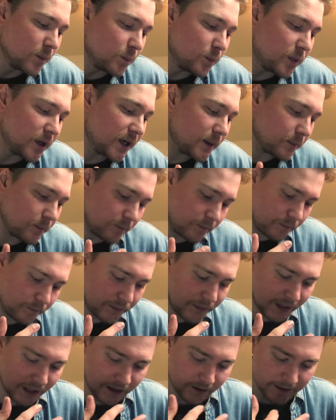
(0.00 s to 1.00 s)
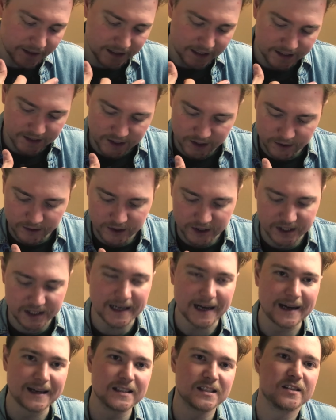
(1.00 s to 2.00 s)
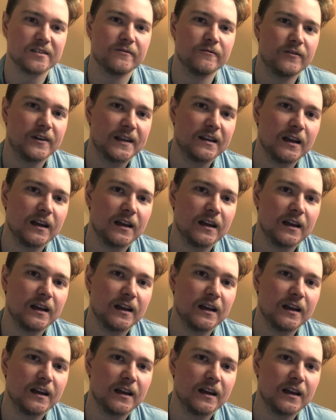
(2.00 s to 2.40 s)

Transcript: But I think they do just add something.